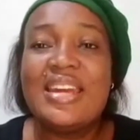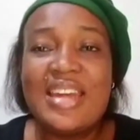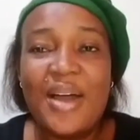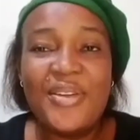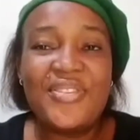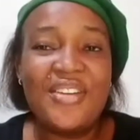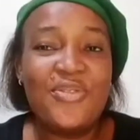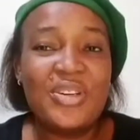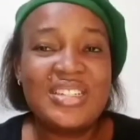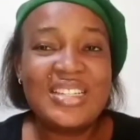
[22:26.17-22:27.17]
Now, if you have
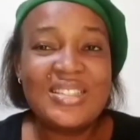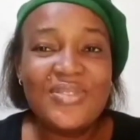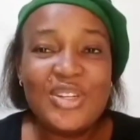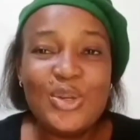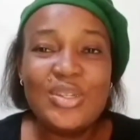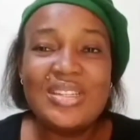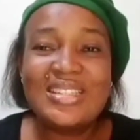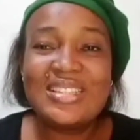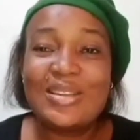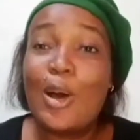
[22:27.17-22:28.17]
watched this video
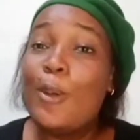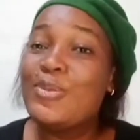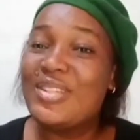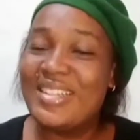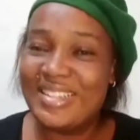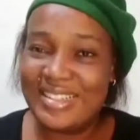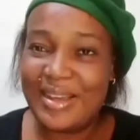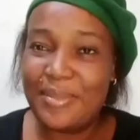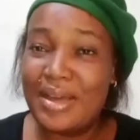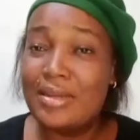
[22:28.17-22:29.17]
up to this
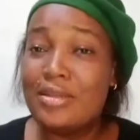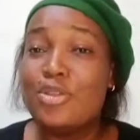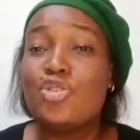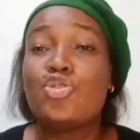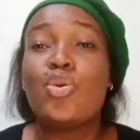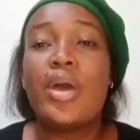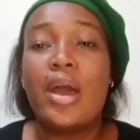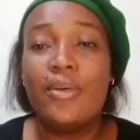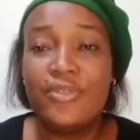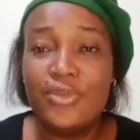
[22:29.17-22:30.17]
time and it is so
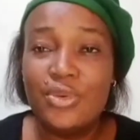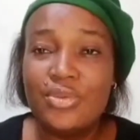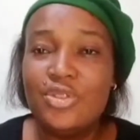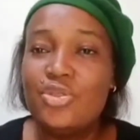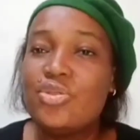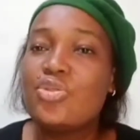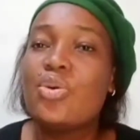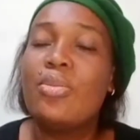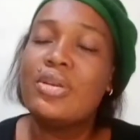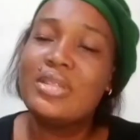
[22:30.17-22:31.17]
helpful, you
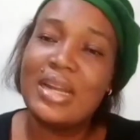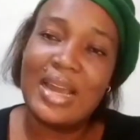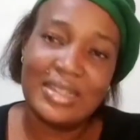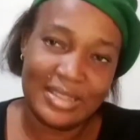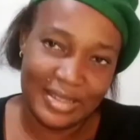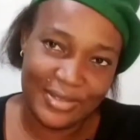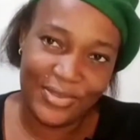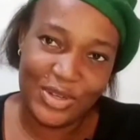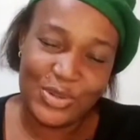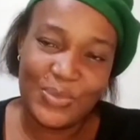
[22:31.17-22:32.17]
so much like this
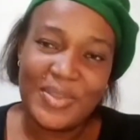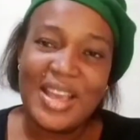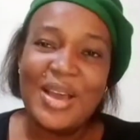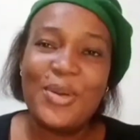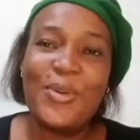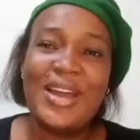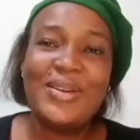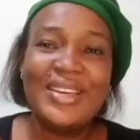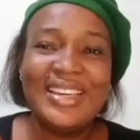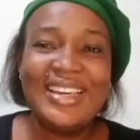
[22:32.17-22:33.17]
video, why
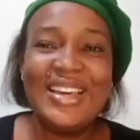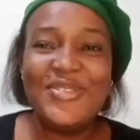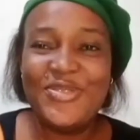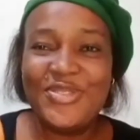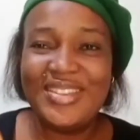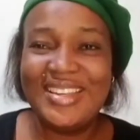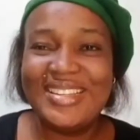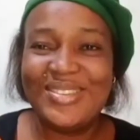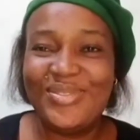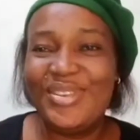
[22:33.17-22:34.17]
not give
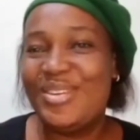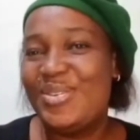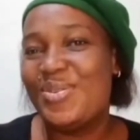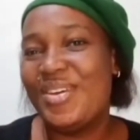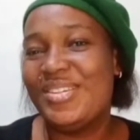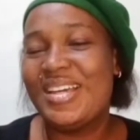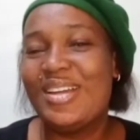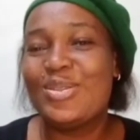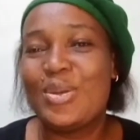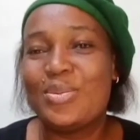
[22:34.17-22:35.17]
this video a
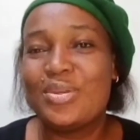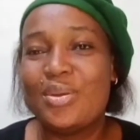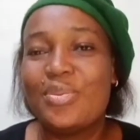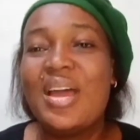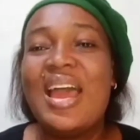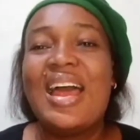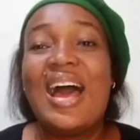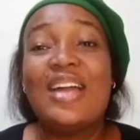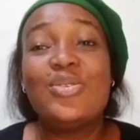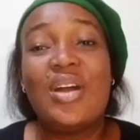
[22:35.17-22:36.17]
giant thumbs up?
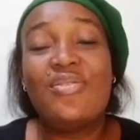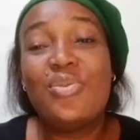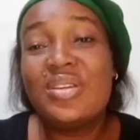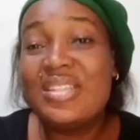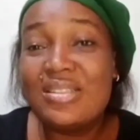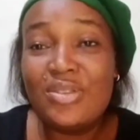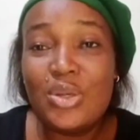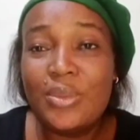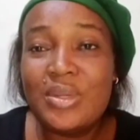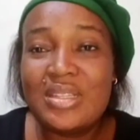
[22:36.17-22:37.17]
And you have watched this
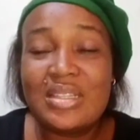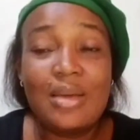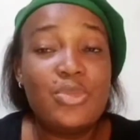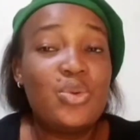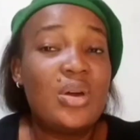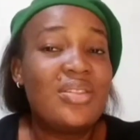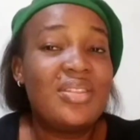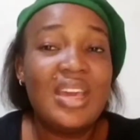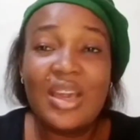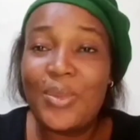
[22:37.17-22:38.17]
video of this time, you are
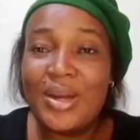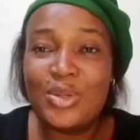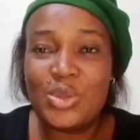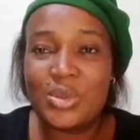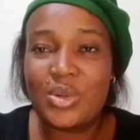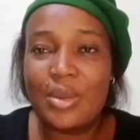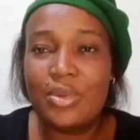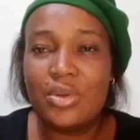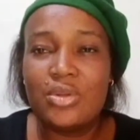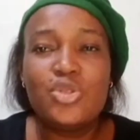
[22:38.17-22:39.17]
thinking whether to subscribe
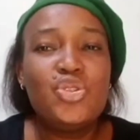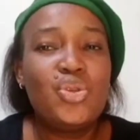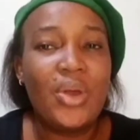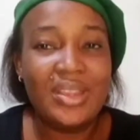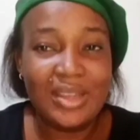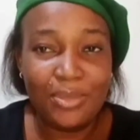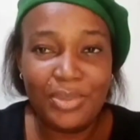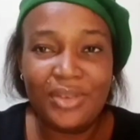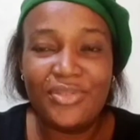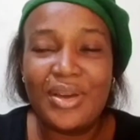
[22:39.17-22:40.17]
or not, join the
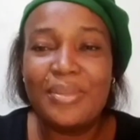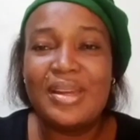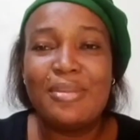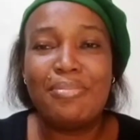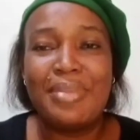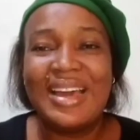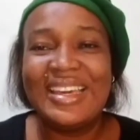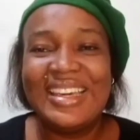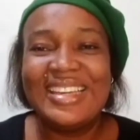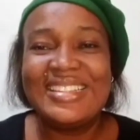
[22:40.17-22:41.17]
big family by
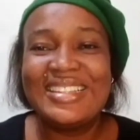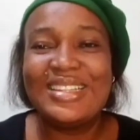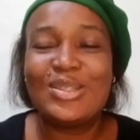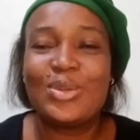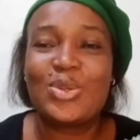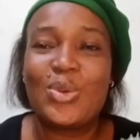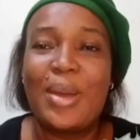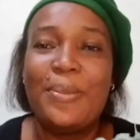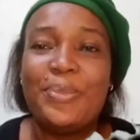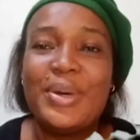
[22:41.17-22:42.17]
hitting the
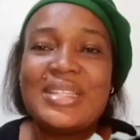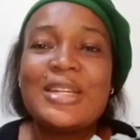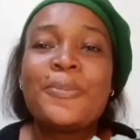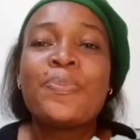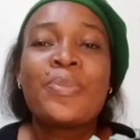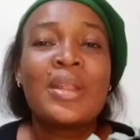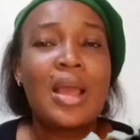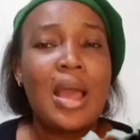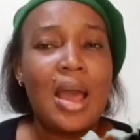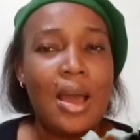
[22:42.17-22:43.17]
subscribe button,
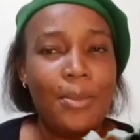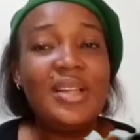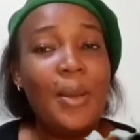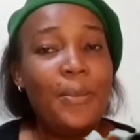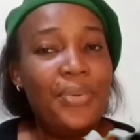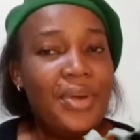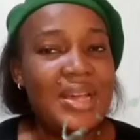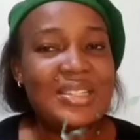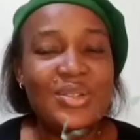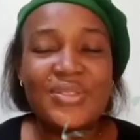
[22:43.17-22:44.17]

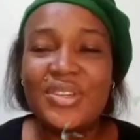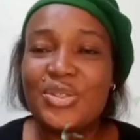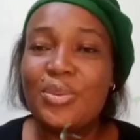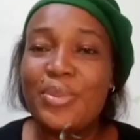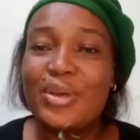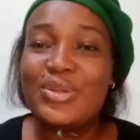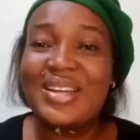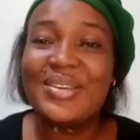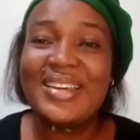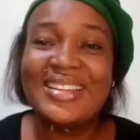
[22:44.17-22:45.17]
press the notification bell so
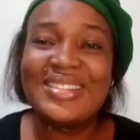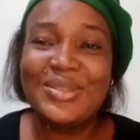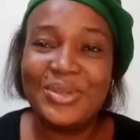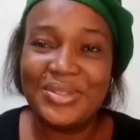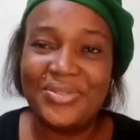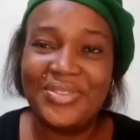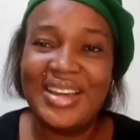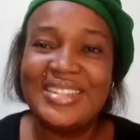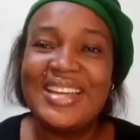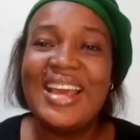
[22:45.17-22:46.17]
that you get
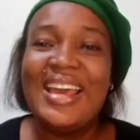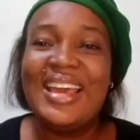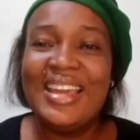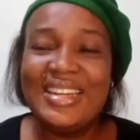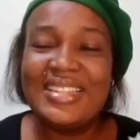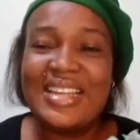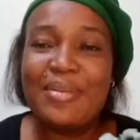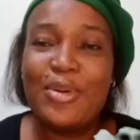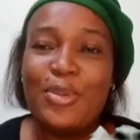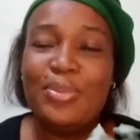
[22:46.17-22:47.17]
notified
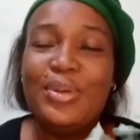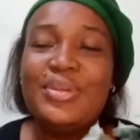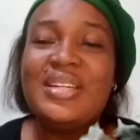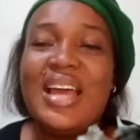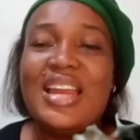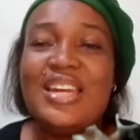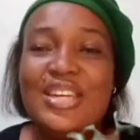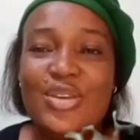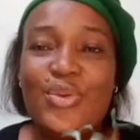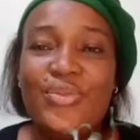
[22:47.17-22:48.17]
anytime I upload
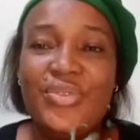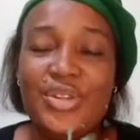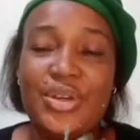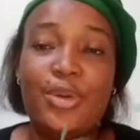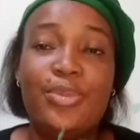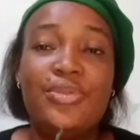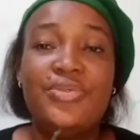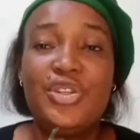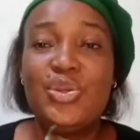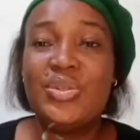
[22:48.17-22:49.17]
new video. I upload
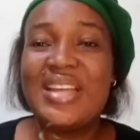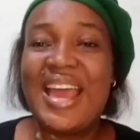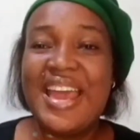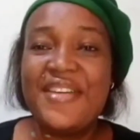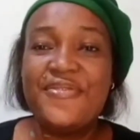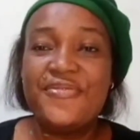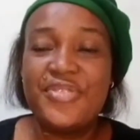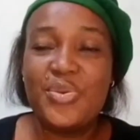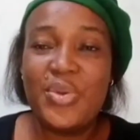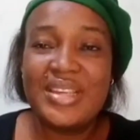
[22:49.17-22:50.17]
videos
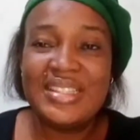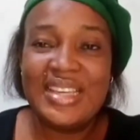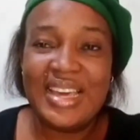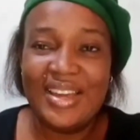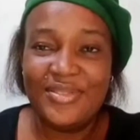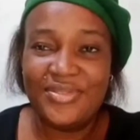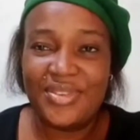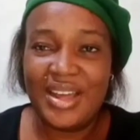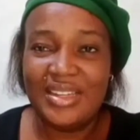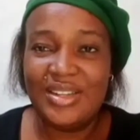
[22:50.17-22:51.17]
every Wednesday and
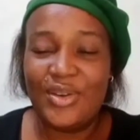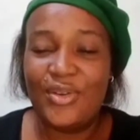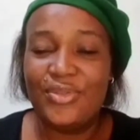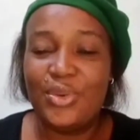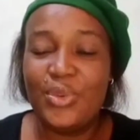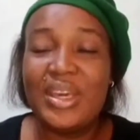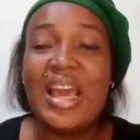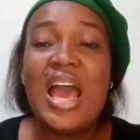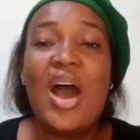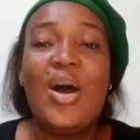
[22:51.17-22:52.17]
Friday of the week.
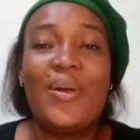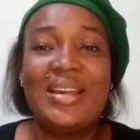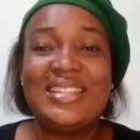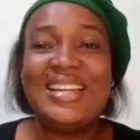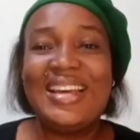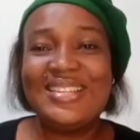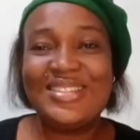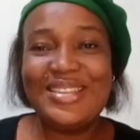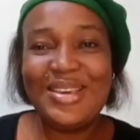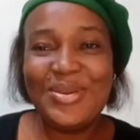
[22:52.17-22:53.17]
All right, till I
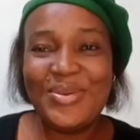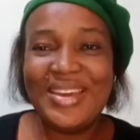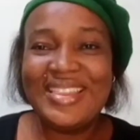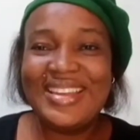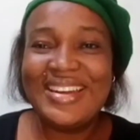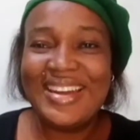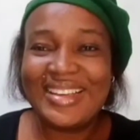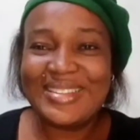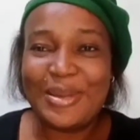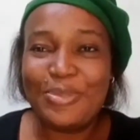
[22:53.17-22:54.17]
see you in the
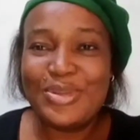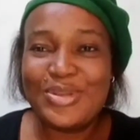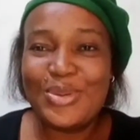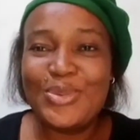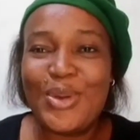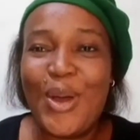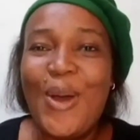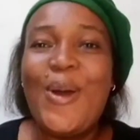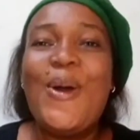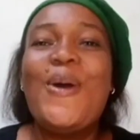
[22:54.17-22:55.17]
next episode
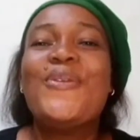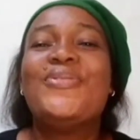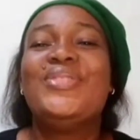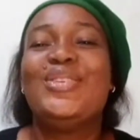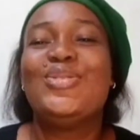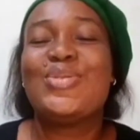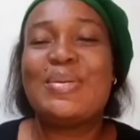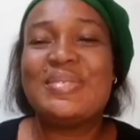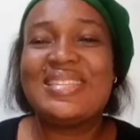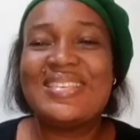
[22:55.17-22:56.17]
of the
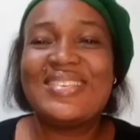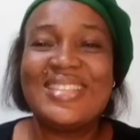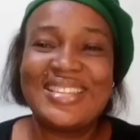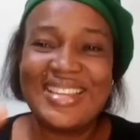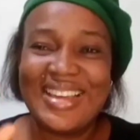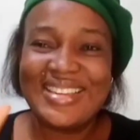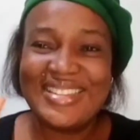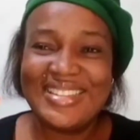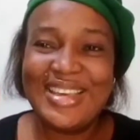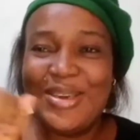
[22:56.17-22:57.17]
dream series.
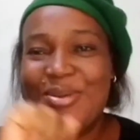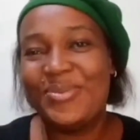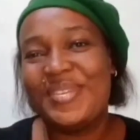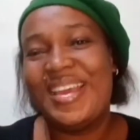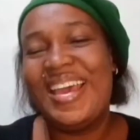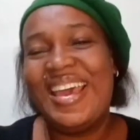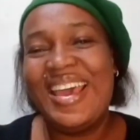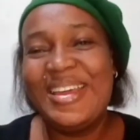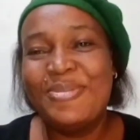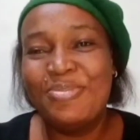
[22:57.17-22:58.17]
See you
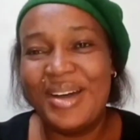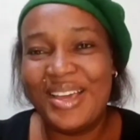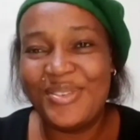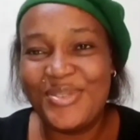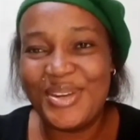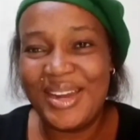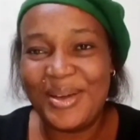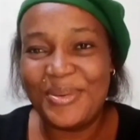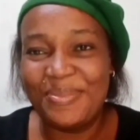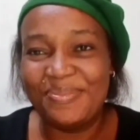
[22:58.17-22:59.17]
and bye for now.